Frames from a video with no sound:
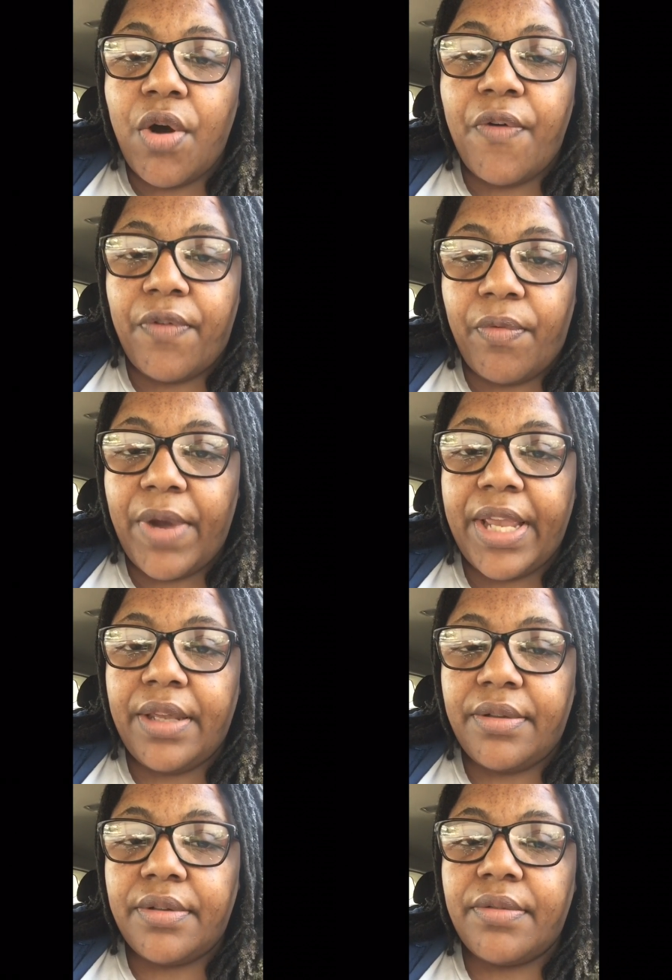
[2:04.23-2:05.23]

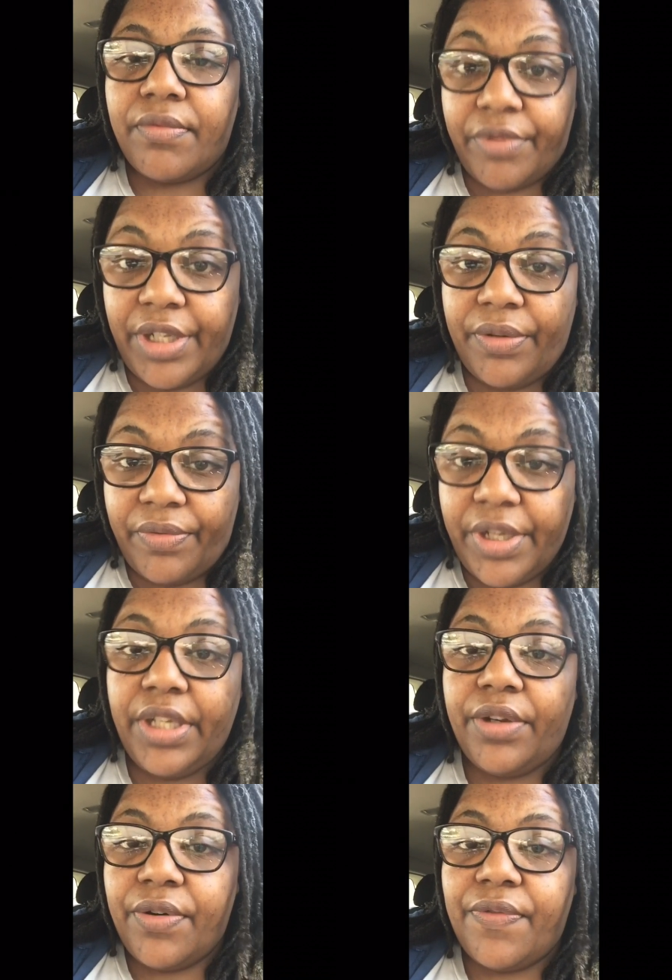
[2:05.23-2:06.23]
overweight,
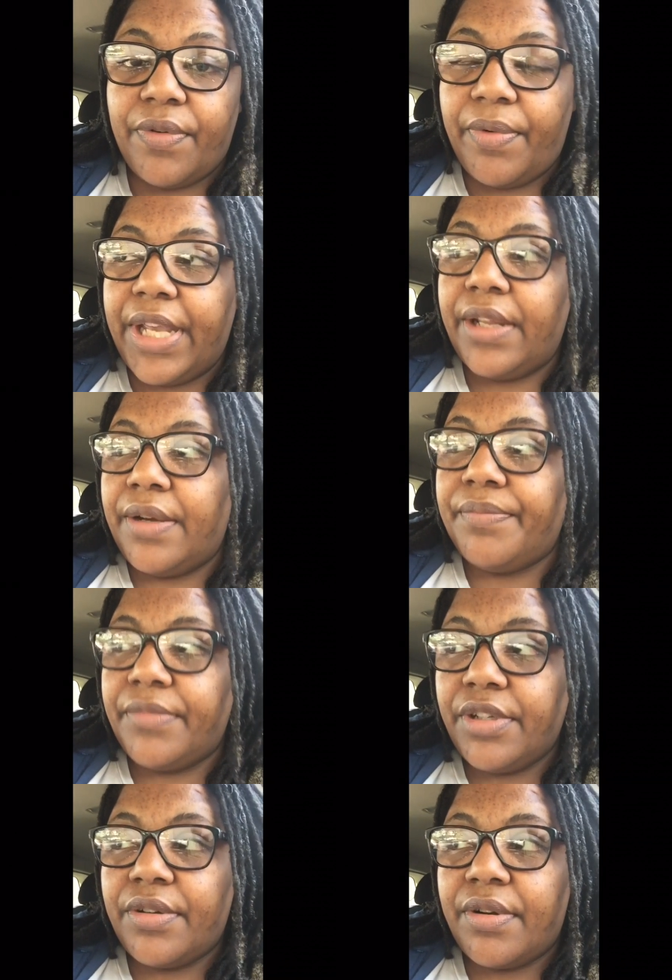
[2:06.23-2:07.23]
really overweight,
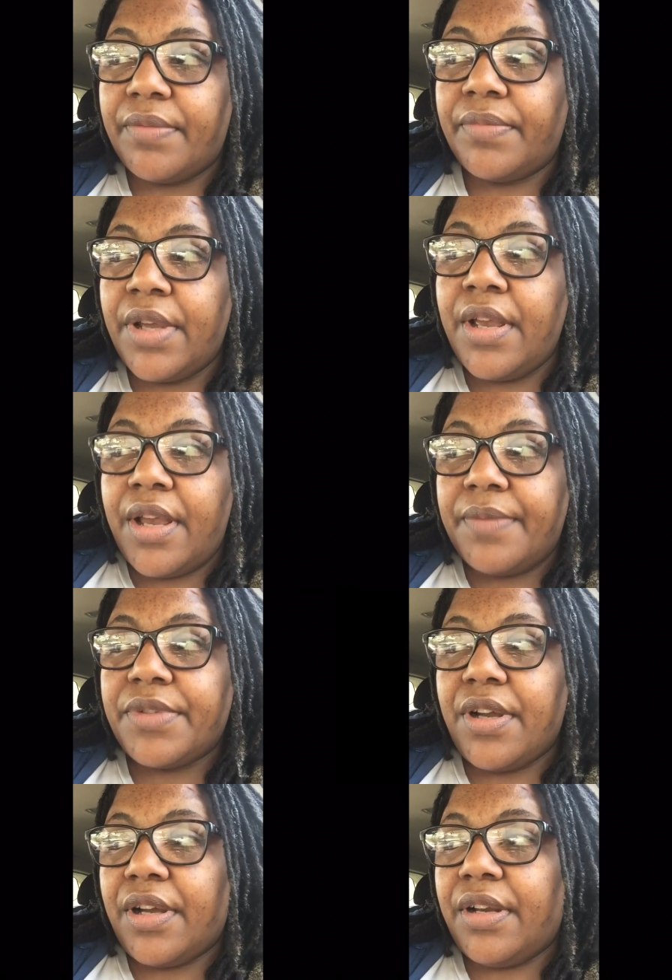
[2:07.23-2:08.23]
I'm
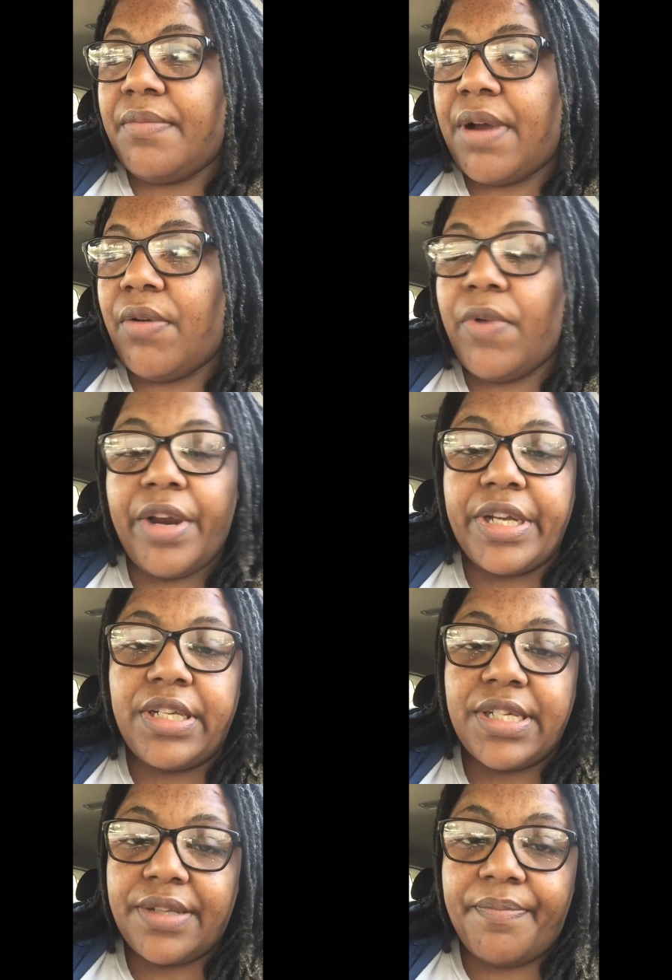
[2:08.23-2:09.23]
talking about where
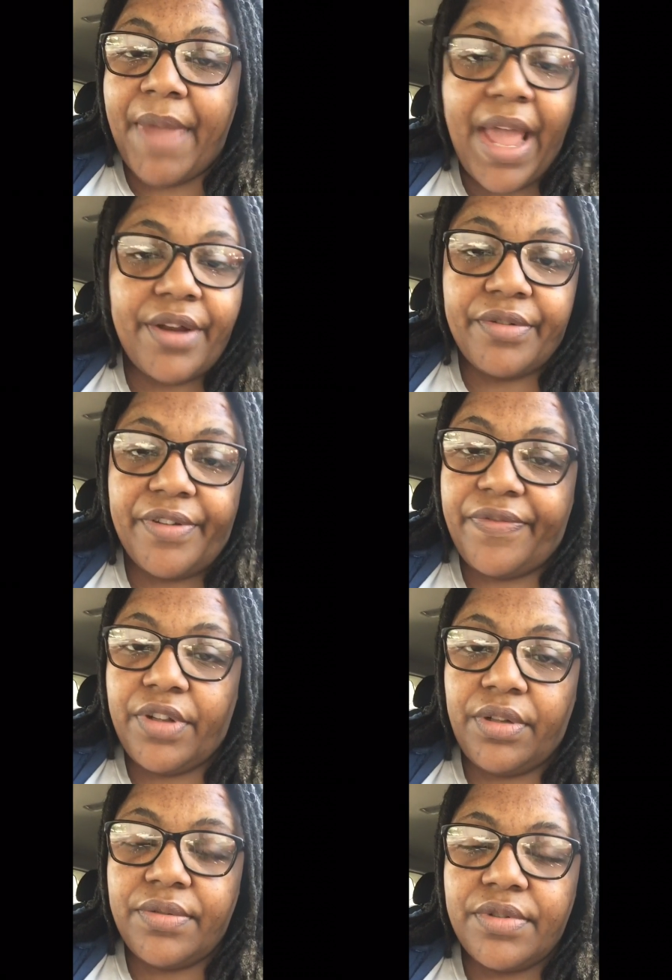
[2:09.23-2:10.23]
it doesn't matter if
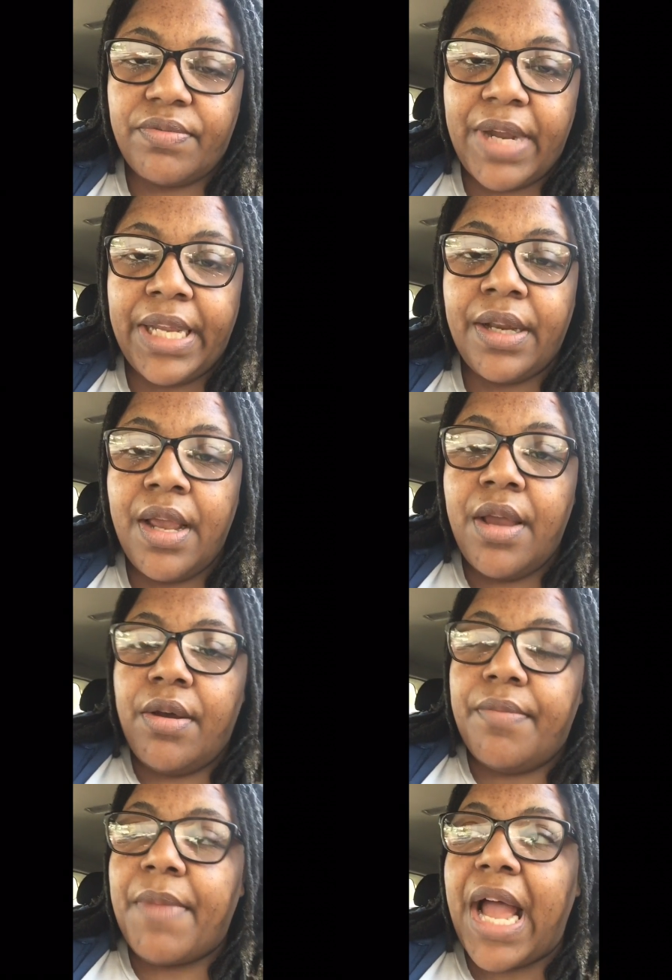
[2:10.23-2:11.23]
you lose weight.
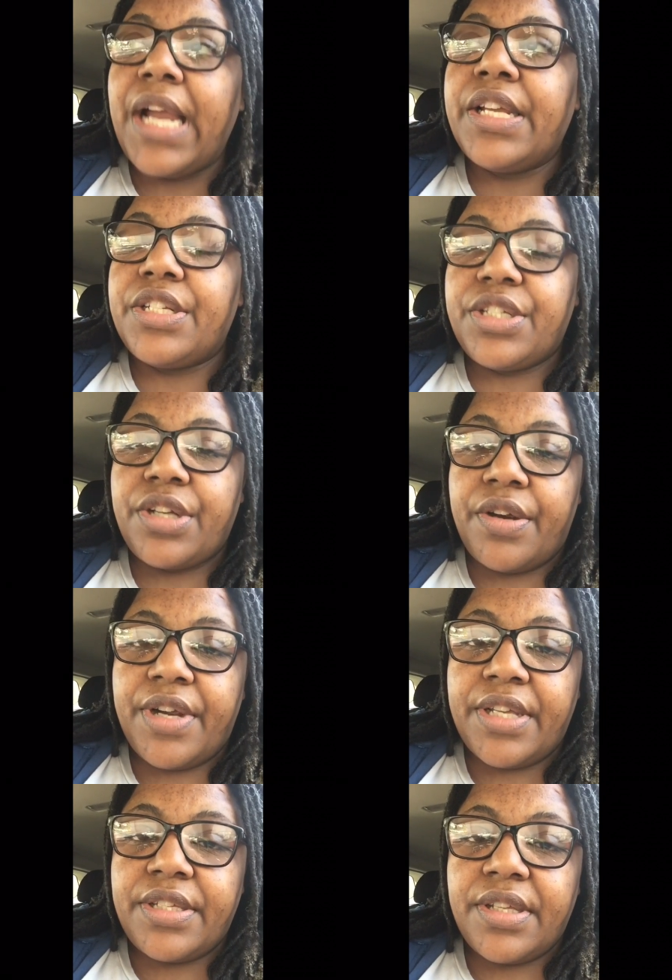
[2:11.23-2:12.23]
My
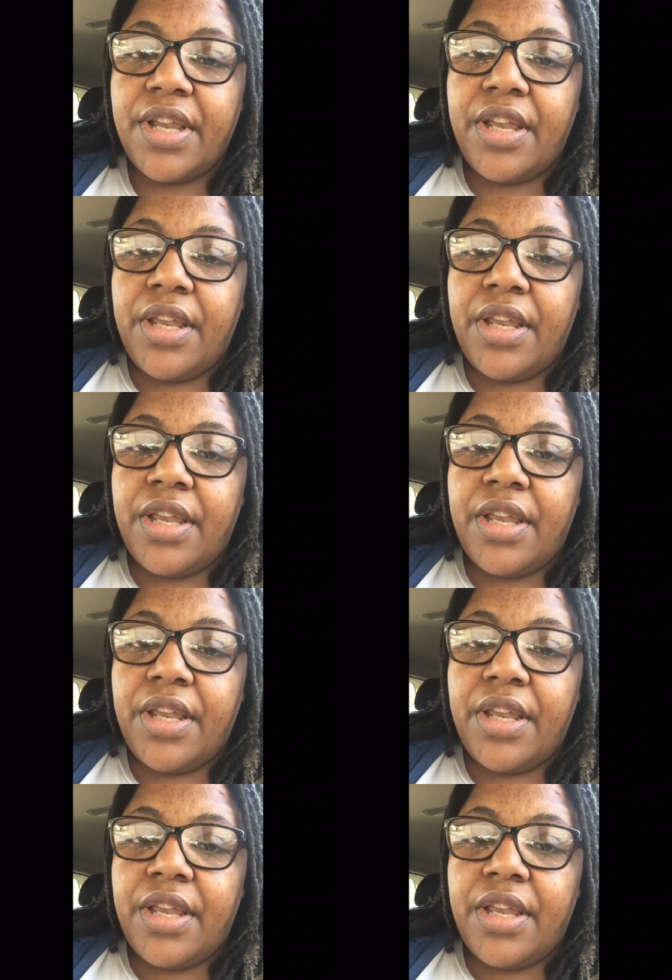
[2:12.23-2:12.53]
insurance,